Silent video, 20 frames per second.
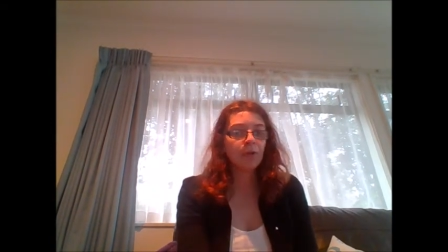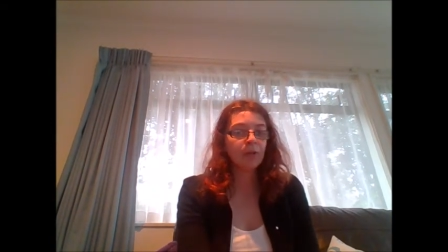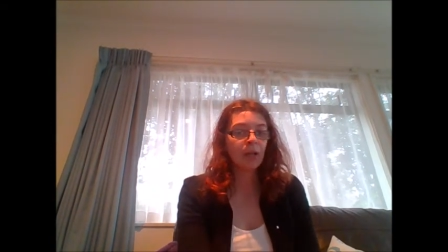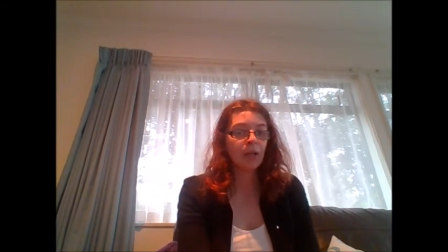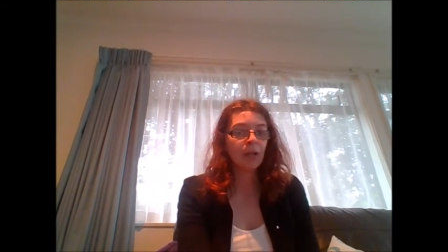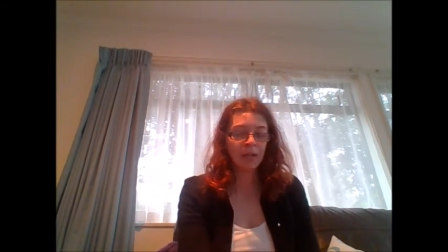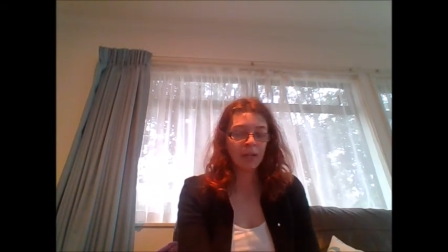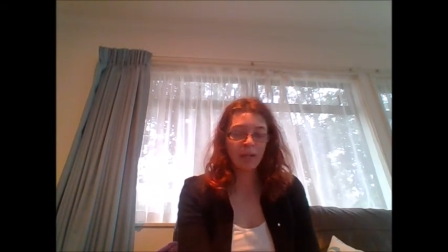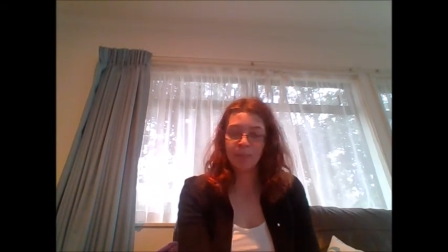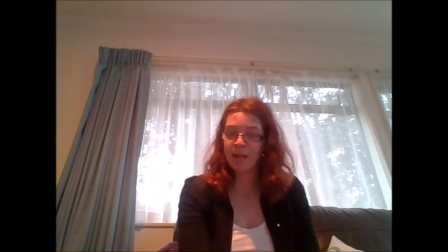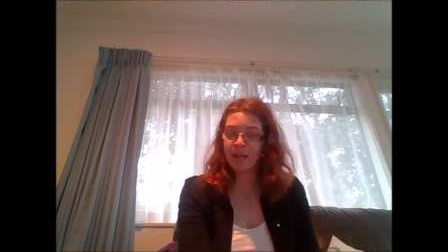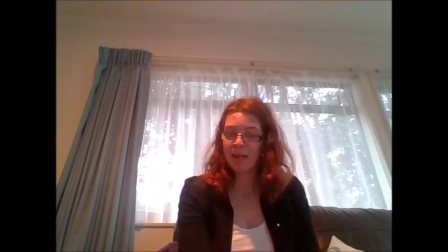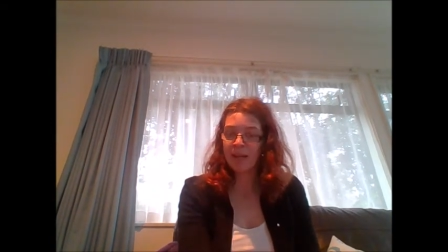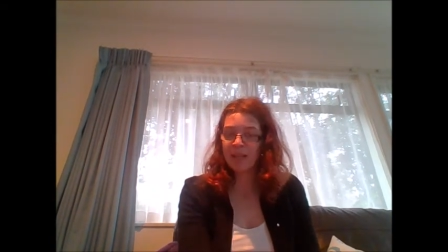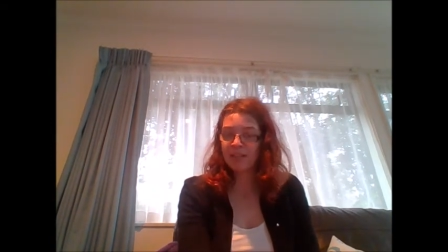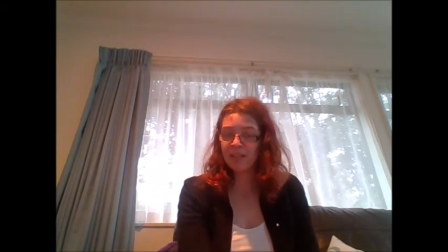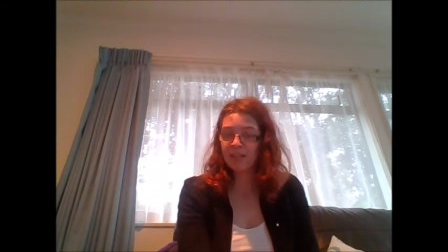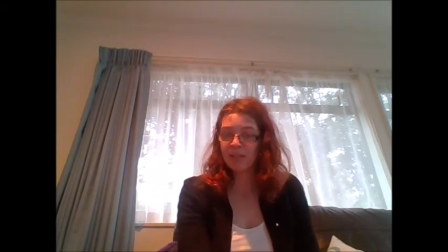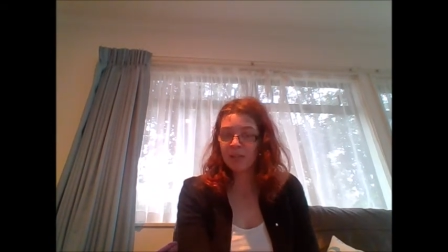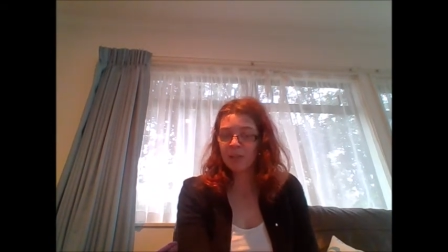going and
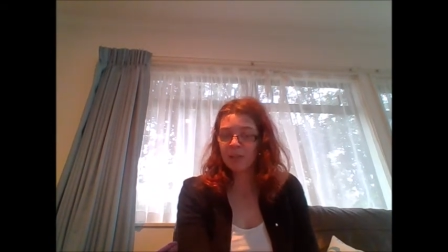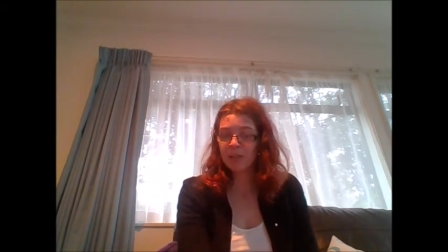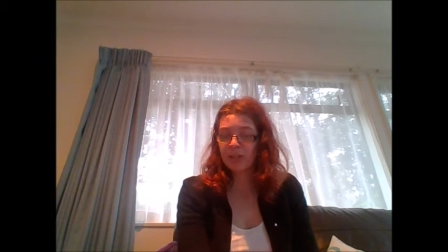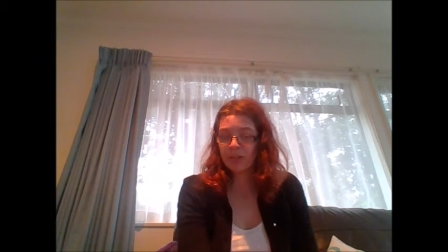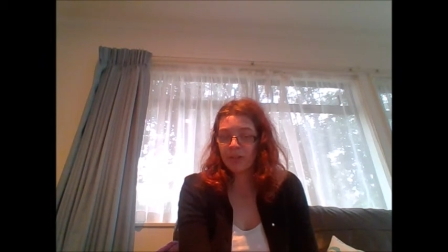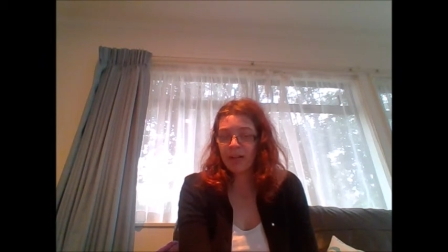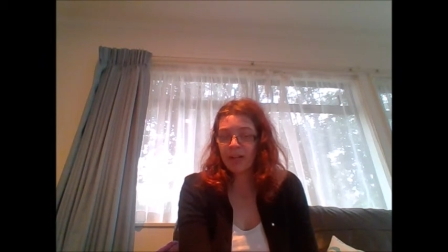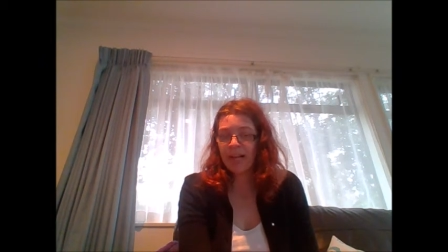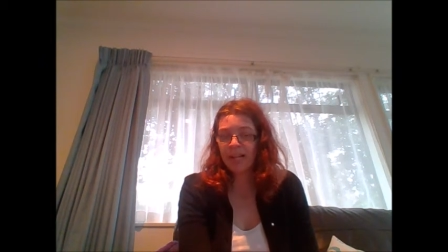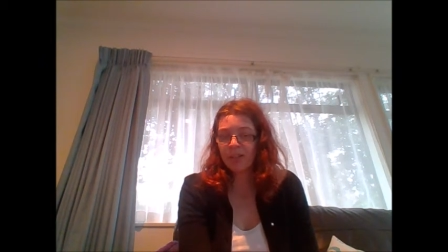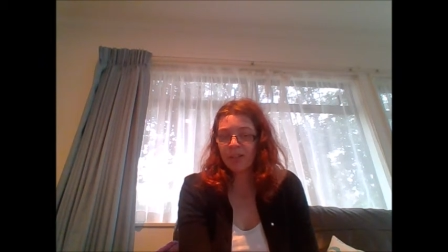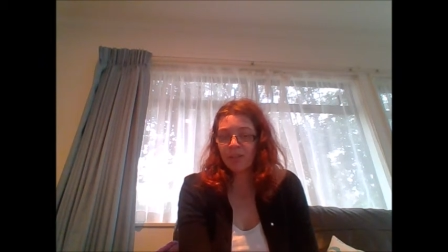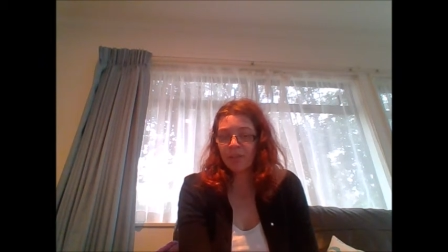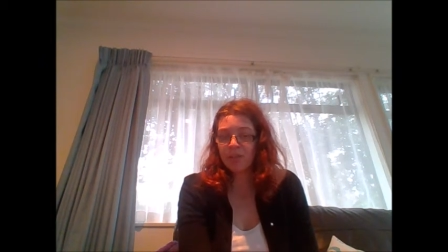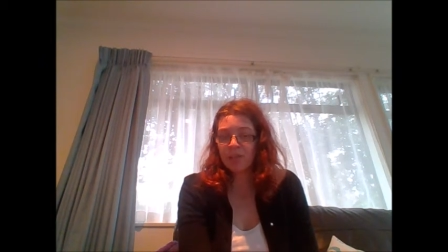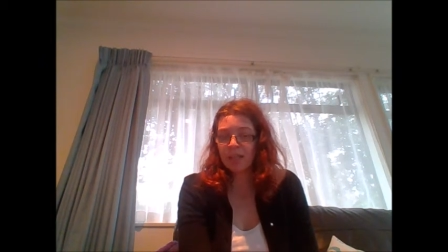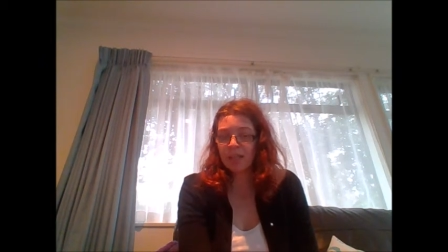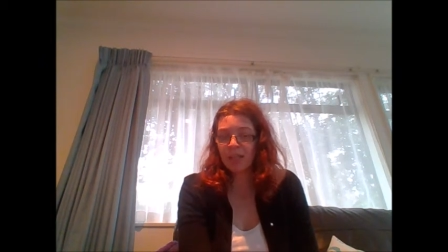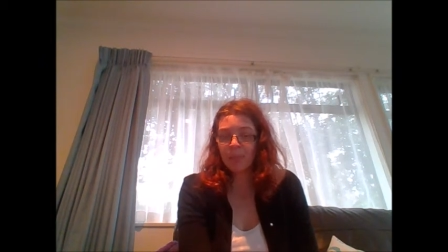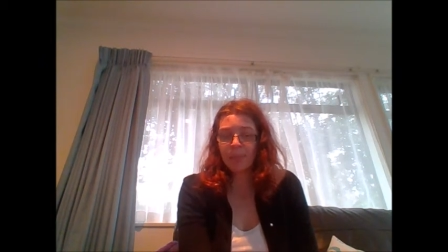playing Dungeons and Dragons
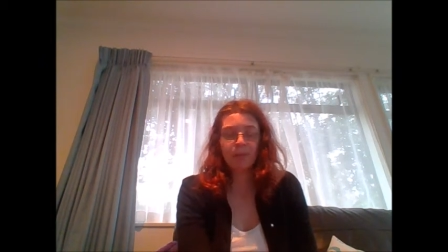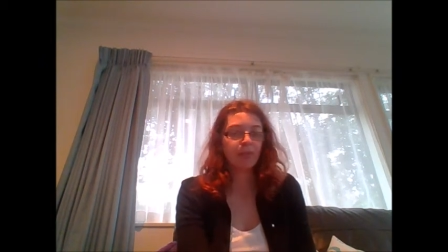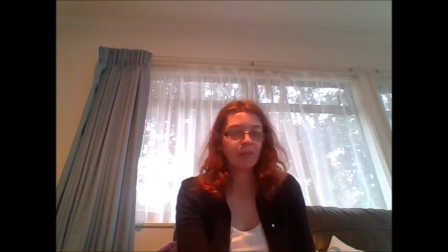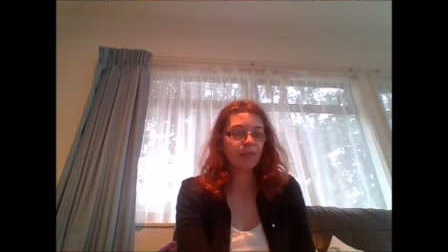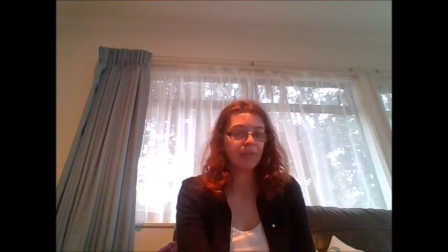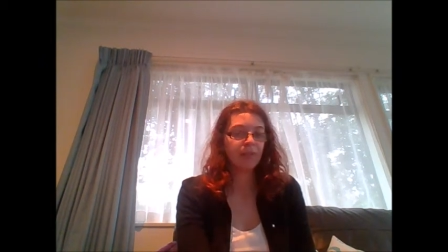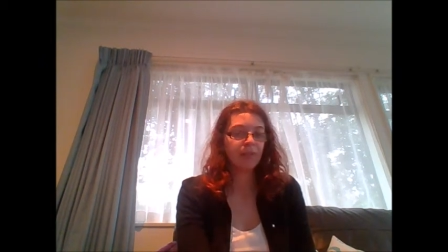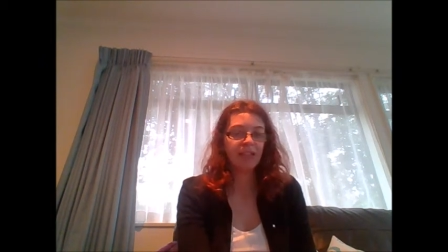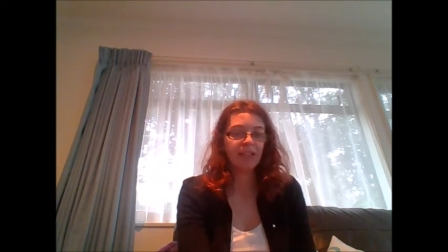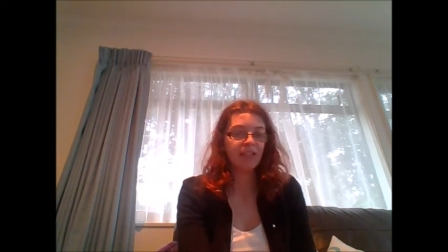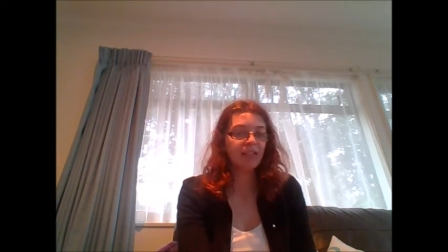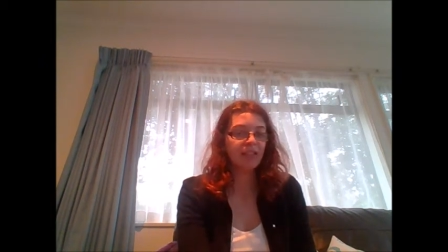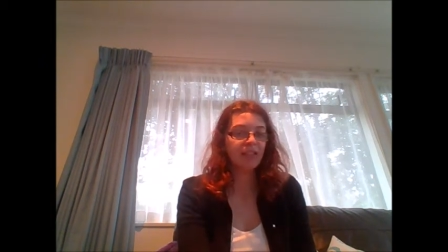with a couple of friends.